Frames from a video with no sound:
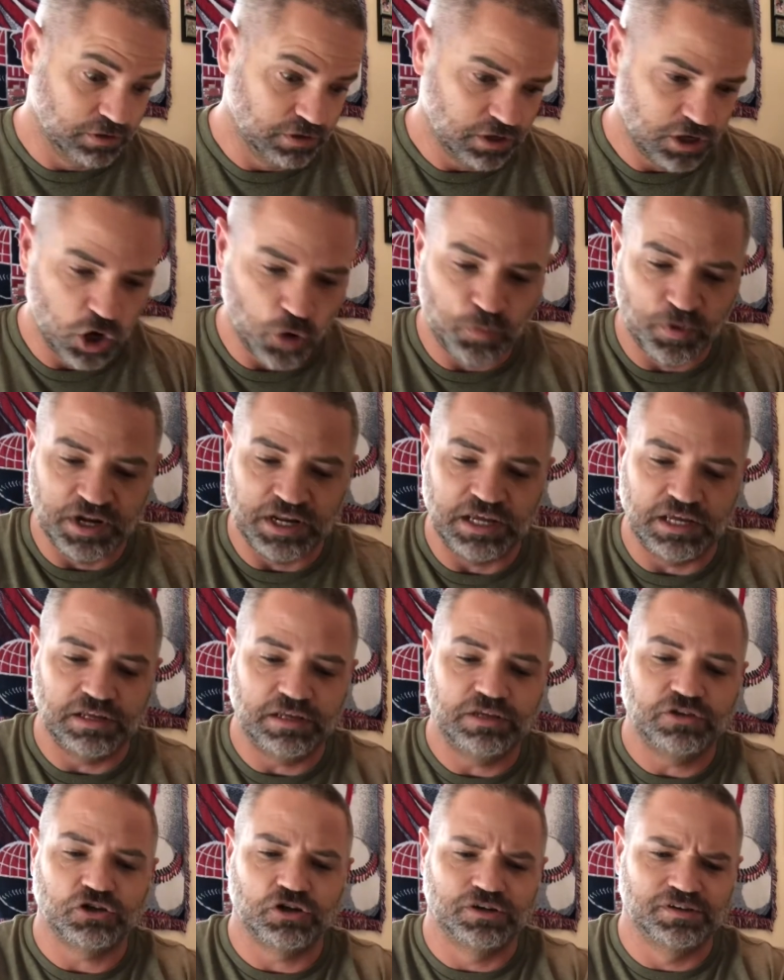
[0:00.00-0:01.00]
hoping he
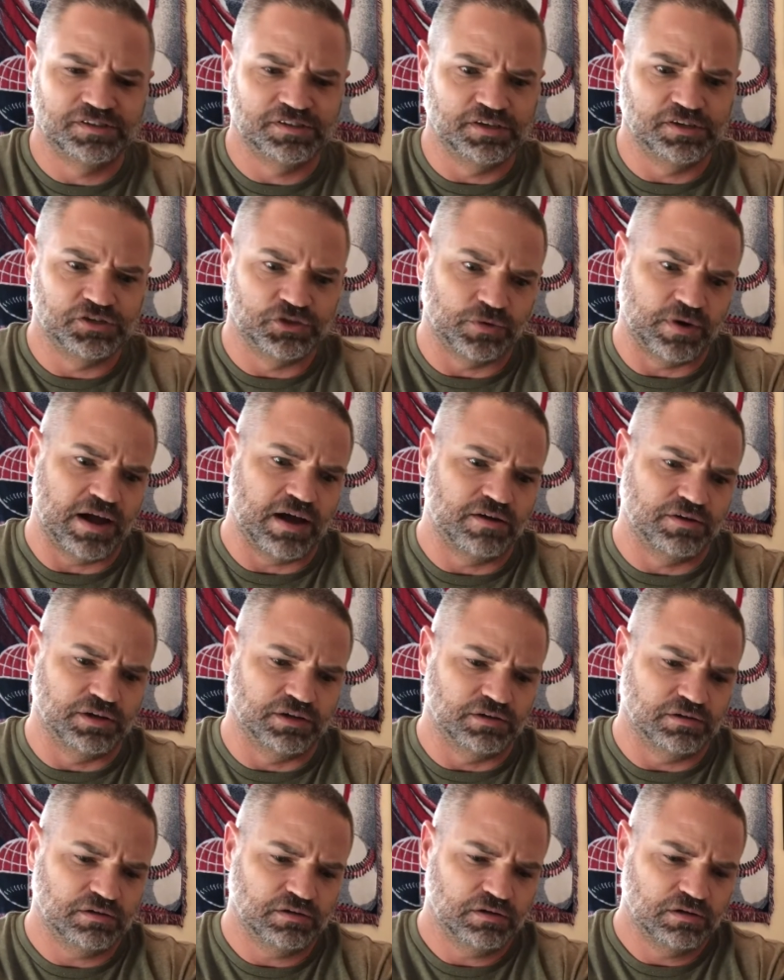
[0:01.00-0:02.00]
turns things around
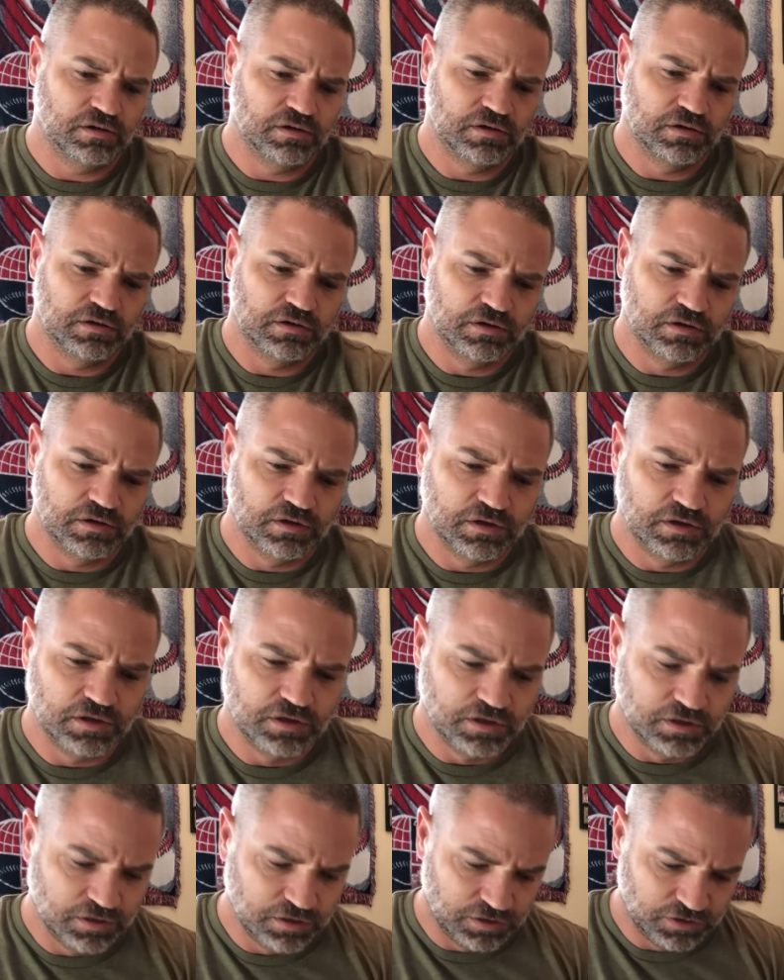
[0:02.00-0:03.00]
and
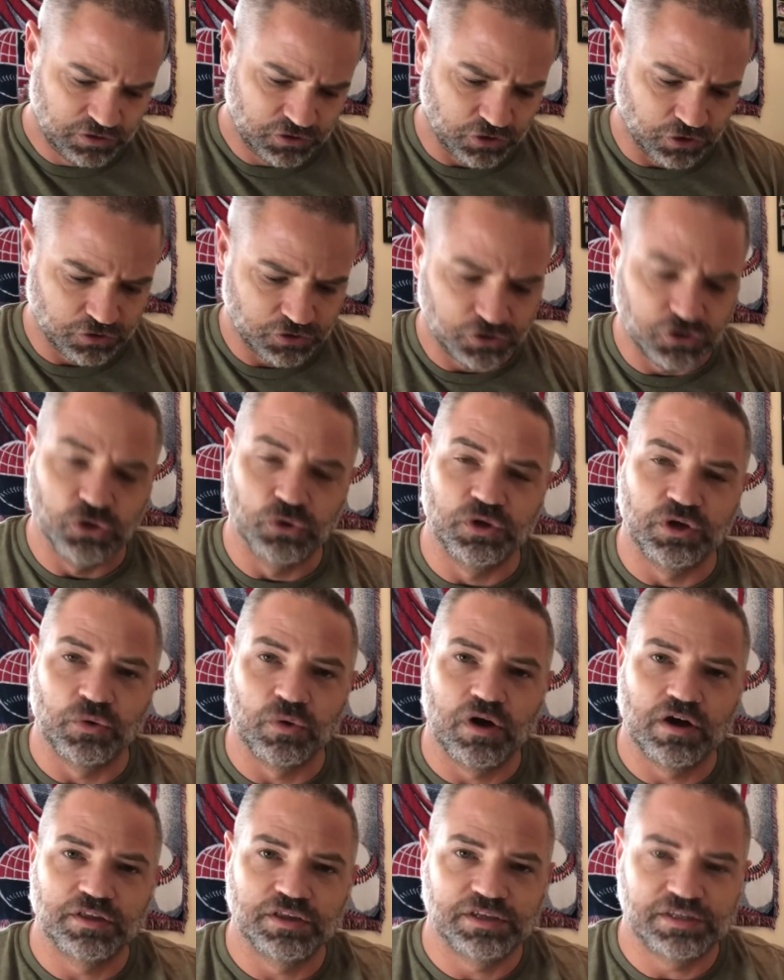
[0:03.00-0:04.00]
starts doing
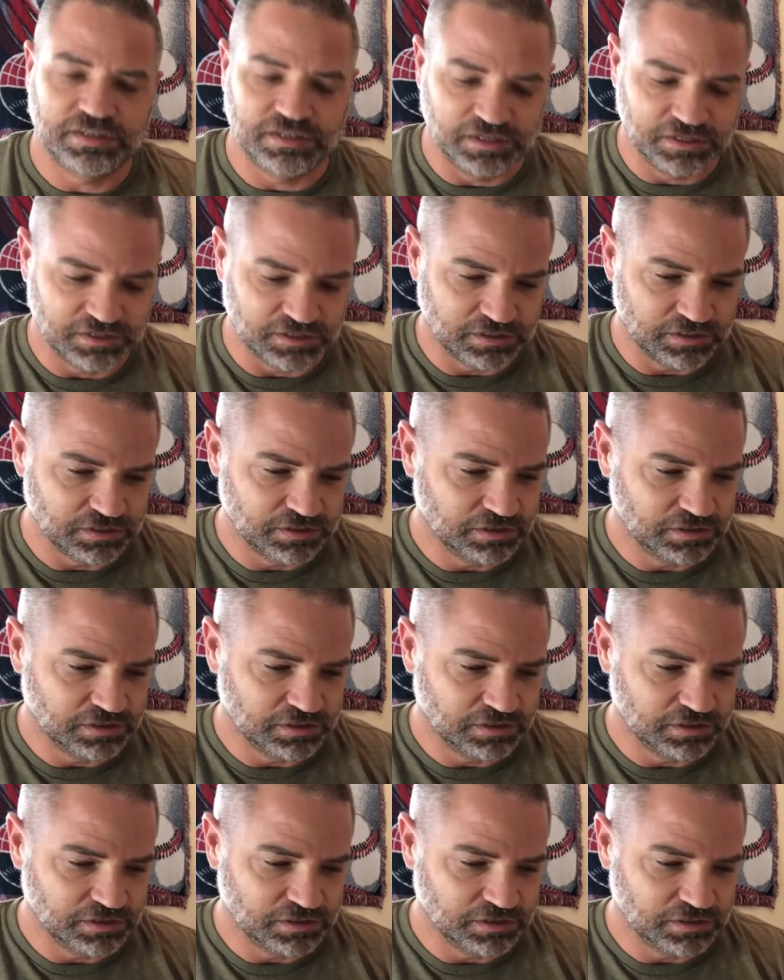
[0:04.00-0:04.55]
well this season.